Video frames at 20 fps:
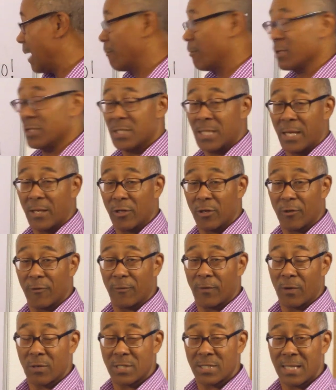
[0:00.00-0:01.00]
I would say your
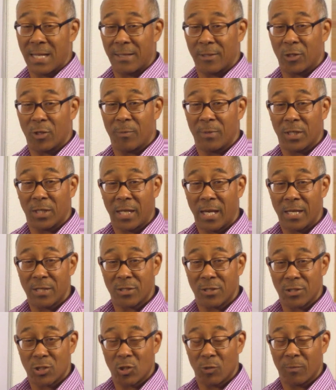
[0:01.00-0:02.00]
first line of
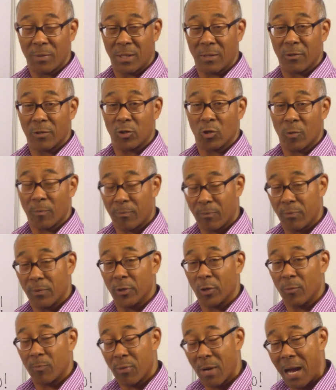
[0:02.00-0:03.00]
communication should be your, your,
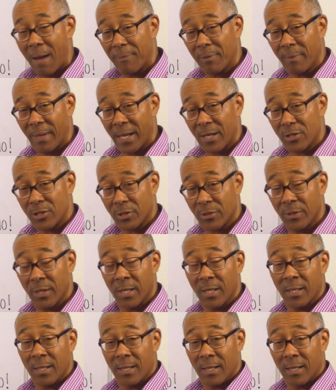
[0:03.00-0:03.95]
your property manager.